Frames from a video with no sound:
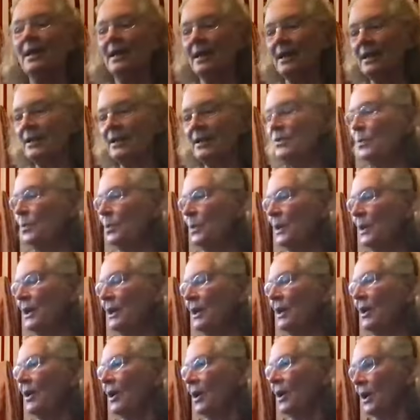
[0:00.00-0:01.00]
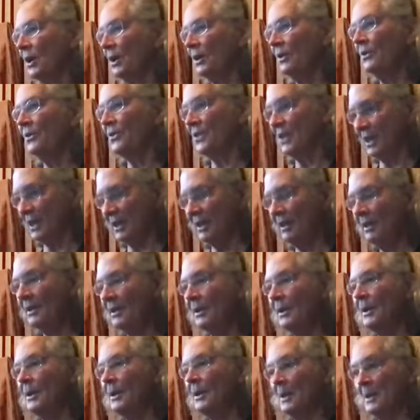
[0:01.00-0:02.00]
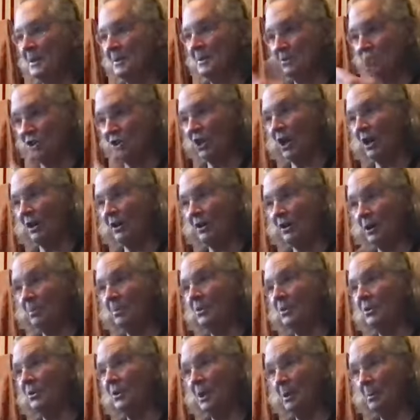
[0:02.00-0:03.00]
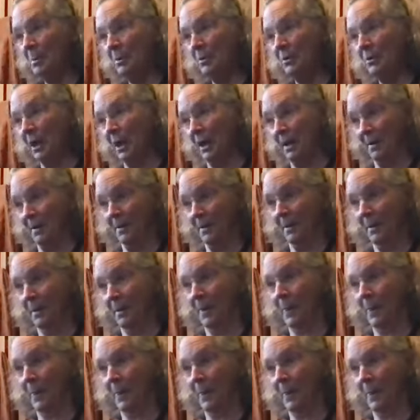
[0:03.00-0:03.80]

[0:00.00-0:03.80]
is we all think Shakyamuni Buddha.